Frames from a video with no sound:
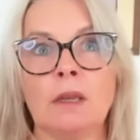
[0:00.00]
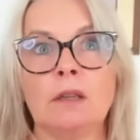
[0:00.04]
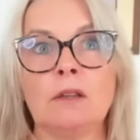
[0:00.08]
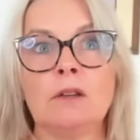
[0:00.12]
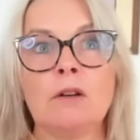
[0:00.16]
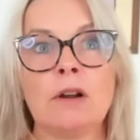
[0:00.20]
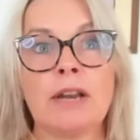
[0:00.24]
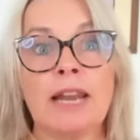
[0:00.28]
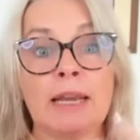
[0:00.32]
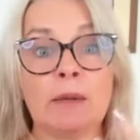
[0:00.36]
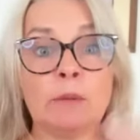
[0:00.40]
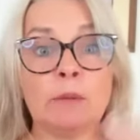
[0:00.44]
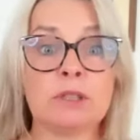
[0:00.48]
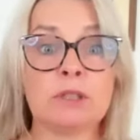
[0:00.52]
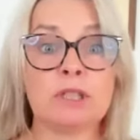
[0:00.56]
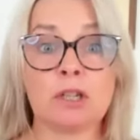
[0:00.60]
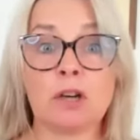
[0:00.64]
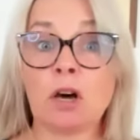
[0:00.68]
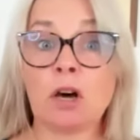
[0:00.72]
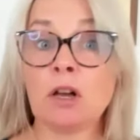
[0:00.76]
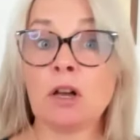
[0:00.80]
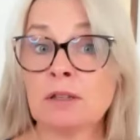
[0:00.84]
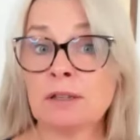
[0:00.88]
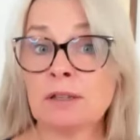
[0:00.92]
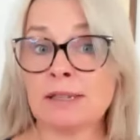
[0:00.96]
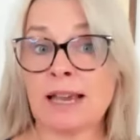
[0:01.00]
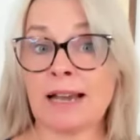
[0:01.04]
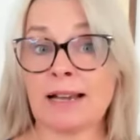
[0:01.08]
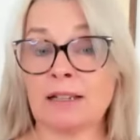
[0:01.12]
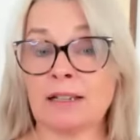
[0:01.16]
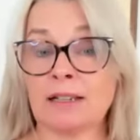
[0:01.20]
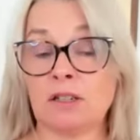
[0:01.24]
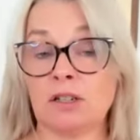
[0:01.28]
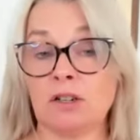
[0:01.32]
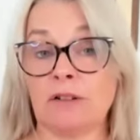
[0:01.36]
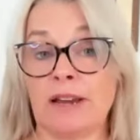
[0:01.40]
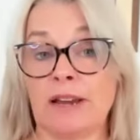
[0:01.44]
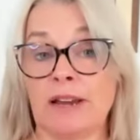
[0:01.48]
not able to
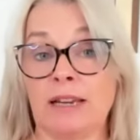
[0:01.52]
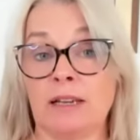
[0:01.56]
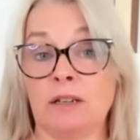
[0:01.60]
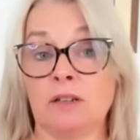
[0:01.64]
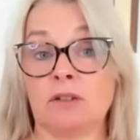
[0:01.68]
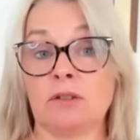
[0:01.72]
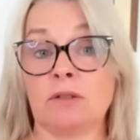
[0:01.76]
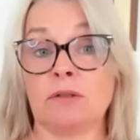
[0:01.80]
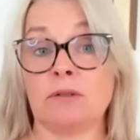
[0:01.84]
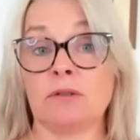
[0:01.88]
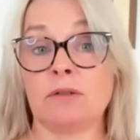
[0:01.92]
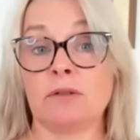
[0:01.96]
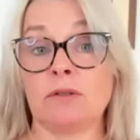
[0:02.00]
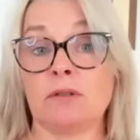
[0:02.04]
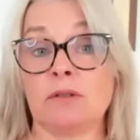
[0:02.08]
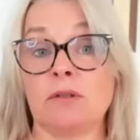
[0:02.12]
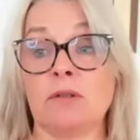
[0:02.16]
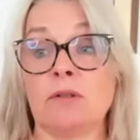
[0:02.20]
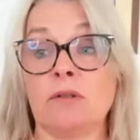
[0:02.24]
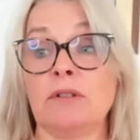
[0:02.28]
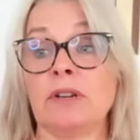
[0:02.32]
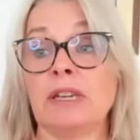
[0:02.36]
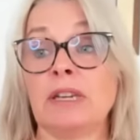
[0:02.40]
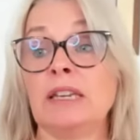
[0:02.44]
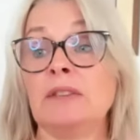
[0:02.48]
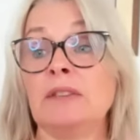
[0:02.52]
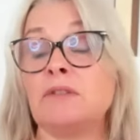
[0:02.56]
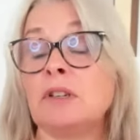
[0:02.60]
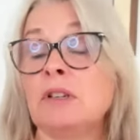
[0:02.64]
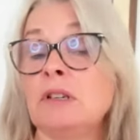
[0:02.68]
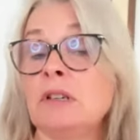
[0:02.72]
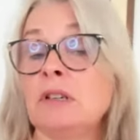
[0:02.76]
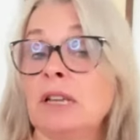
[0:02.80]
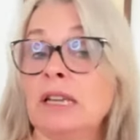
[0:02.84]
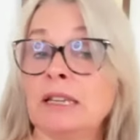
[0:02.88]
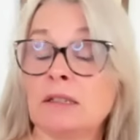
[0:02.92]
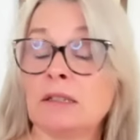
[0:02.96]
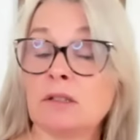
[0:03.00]
contact your angels or
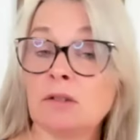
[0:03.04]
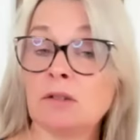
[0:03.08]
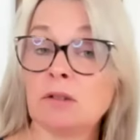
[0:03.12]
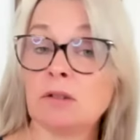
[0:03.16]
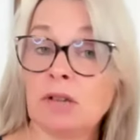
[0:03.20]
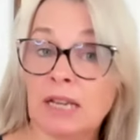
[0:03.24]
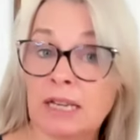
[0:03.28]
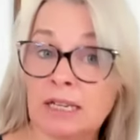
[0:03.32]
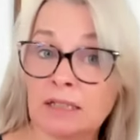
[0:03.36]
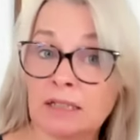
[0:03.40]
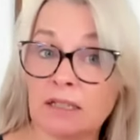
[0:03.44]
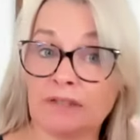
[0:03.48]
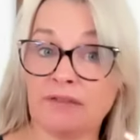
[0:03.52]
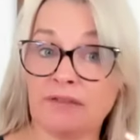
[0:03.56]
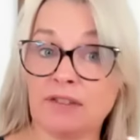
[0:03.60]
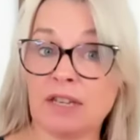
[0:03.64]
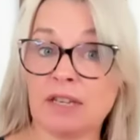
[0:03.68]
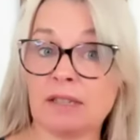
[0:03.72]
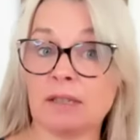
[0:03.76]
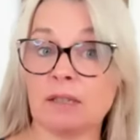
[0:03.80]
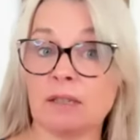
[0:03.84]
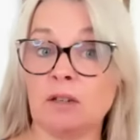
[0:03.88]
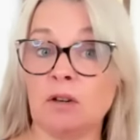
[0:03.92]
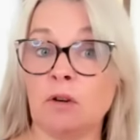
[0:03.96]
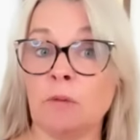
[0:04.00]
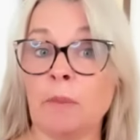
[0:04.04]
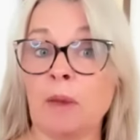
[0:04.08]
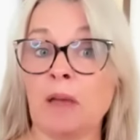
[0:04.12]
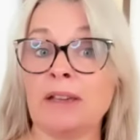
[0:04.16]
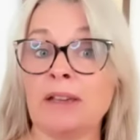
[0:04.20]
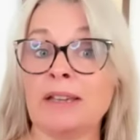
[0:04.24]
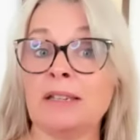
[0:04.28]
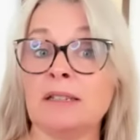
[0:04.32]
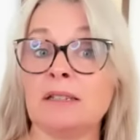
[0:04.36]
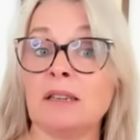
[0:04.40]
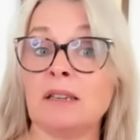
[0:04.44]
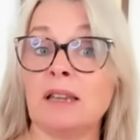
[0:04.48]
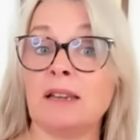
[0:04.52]
even it sort of interferes in your
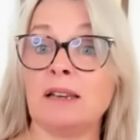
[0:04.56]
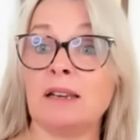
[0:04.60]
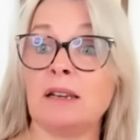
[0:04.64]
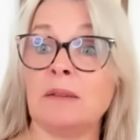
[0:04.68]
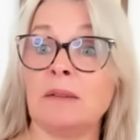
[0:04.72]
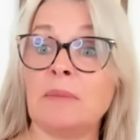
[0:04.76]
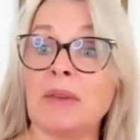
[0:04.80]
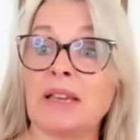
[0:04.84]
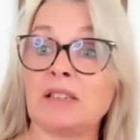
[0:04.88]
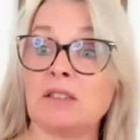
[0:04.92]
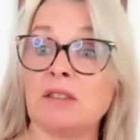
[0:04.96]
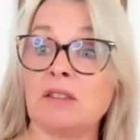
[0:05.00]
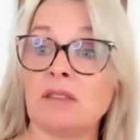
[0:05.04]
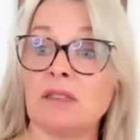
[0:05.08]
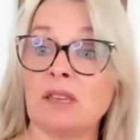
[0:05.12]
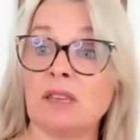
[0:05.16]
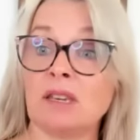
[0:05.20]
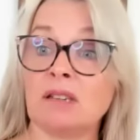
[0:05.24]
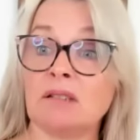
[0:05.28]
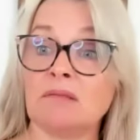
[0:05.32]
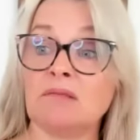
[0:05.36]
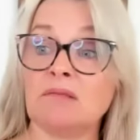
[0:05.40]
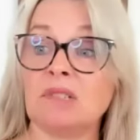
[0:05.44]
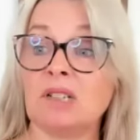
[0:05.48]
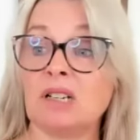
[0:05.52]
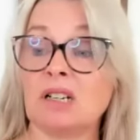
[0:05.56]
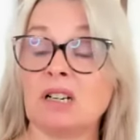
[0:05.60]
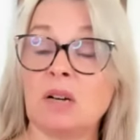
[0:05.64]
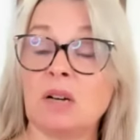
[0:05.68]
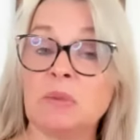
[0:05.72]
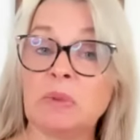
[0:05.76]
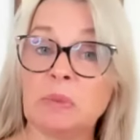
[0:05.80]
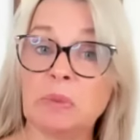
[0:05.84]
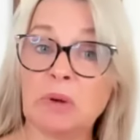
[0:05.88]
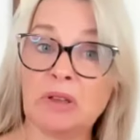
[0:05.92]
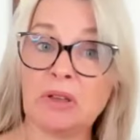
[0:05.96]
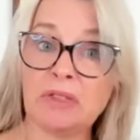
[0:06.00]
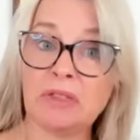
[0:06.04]
mind and it makes you think well i can't
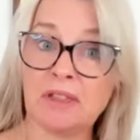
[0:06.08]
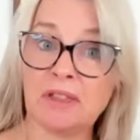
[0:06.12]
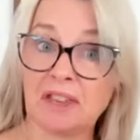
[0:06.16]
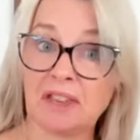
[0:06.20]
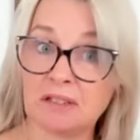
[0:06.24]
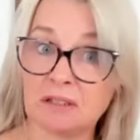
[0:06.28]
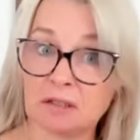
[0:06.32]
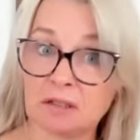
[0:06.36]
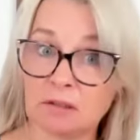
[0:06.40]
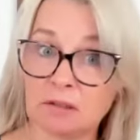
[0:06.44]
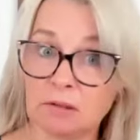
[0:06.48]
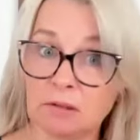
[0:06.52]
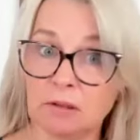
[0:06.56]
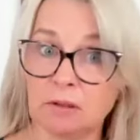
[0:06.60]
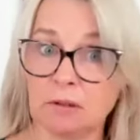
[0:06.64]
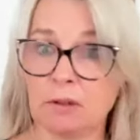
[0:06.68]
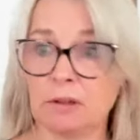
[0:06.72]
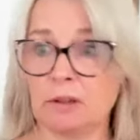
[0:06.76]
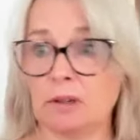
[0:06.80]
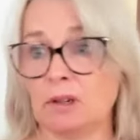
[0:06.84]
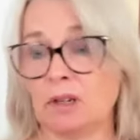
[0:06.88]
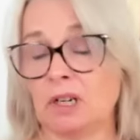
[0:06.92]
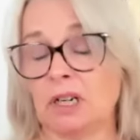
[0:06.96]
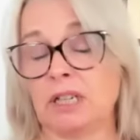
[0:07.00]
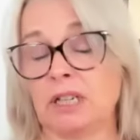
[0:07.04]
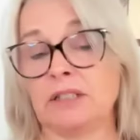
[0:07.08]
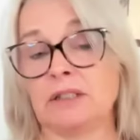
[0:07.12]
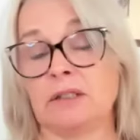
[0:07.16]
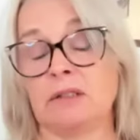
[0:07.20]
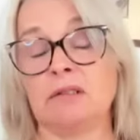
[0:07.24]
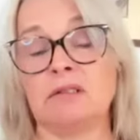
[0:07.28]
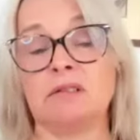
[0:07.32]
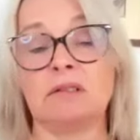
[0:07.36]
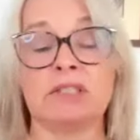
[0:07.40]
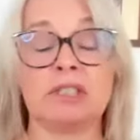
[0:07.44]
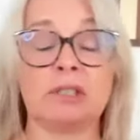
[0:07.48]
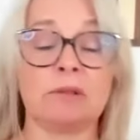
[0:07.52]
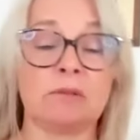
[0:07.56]
be bothered or
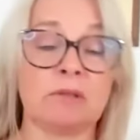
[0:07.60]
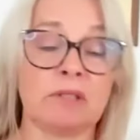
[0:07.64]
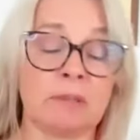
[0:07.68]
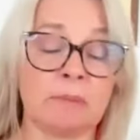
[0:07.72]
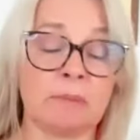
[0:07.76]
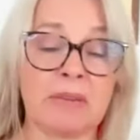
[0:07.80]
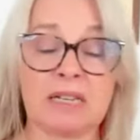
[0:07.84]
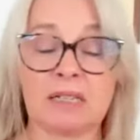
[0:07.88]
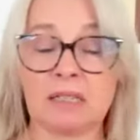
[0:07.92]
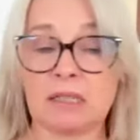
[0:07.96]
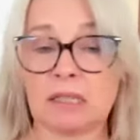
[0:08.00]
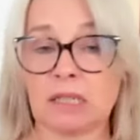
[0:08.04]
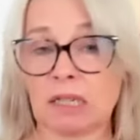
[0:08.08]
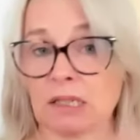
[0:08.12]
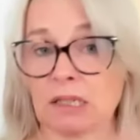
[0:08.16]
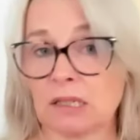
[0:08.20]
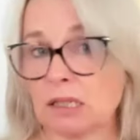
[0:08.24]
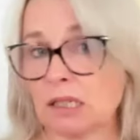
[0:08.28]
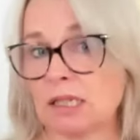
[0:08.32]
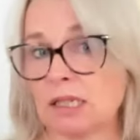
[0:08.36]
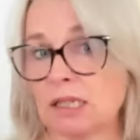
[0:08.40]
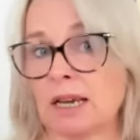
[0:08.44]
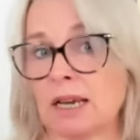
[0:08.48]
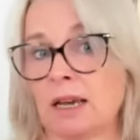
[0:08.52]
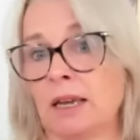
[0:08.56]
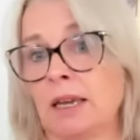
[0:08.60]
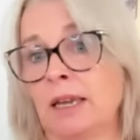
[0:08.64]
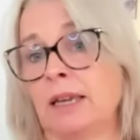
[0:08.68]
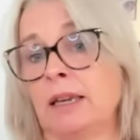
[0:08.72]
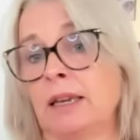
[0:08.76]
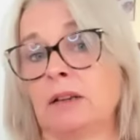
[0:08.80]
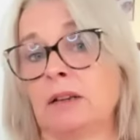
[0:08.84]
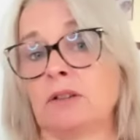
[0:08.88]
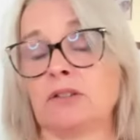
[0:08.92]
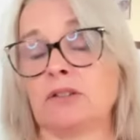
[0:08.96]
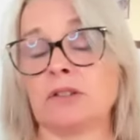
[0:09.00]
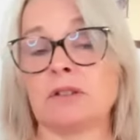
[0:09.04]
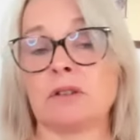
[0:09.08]
oh, i don't want to meditate
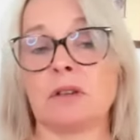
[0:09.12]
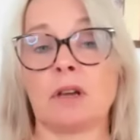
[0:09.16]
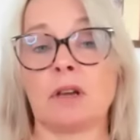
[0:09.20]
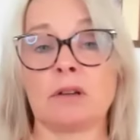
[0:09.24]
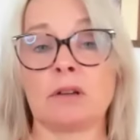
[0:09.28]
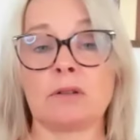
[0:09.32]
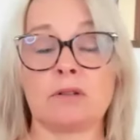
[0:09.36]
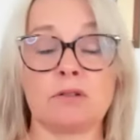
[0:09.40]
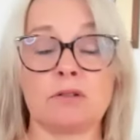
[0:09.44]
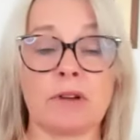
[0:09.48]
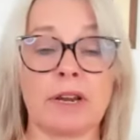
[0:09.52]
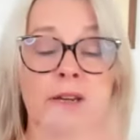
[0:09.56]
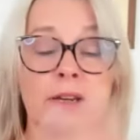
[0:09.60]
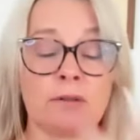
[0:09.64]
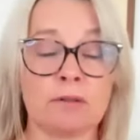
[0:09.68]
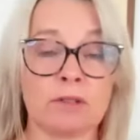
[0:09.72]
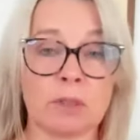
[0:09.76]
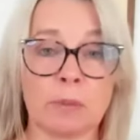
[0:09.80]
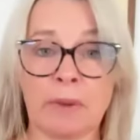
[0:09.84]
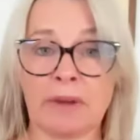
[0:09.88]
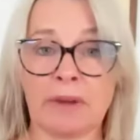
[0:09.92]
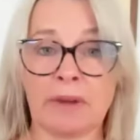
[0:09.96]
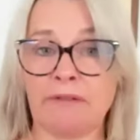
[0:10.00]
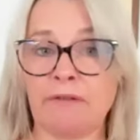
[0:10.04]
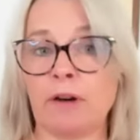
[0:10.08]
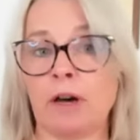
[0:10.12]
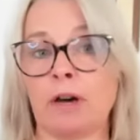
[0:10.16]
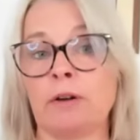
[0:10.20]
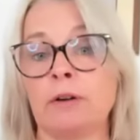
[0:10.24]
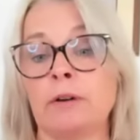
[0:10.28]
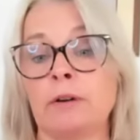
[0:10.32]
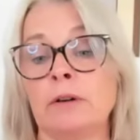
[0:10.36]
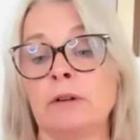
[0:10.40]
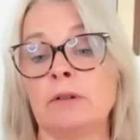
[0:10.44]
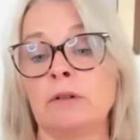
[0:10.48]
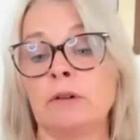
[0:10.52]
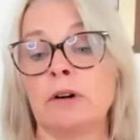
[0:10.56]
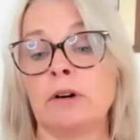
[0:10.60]
today i'll just go straight onto my
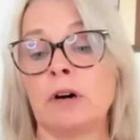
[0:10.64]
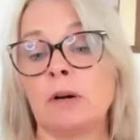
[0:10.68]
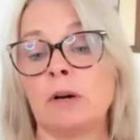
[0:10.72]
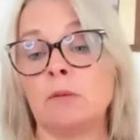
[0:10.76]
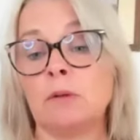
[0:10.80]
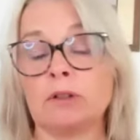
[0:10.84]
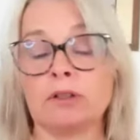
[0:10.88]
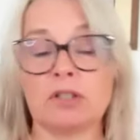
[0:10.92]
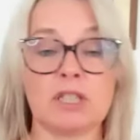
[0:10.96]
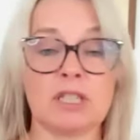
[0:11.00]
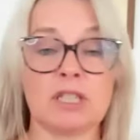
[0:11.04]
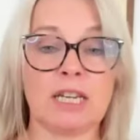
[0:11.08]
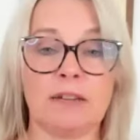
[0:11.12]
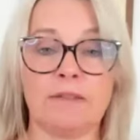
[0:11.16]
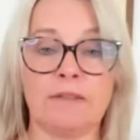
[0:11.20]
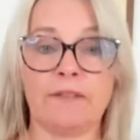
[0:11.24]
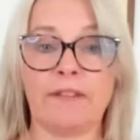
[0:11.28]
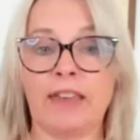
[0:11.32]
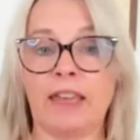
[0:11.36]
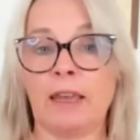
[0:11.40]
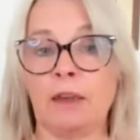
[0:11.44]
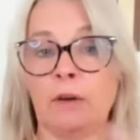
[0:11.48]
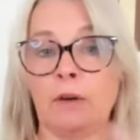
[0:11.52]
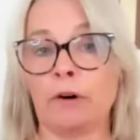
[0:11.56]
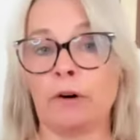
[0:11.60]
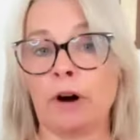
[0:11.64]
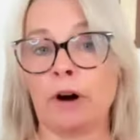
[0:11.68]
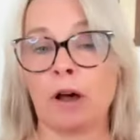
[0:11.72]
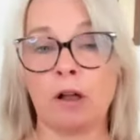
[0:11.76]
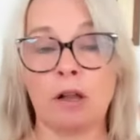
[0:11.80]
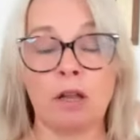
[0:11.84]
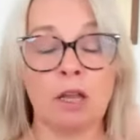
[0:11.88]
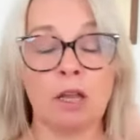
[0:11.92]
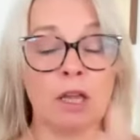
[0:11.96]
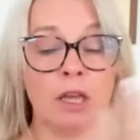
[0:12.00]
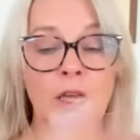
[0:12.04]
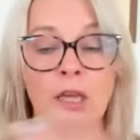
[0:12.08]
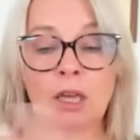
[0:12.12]
phone or i'll watch tv or
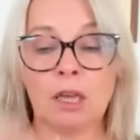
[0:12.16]
i'll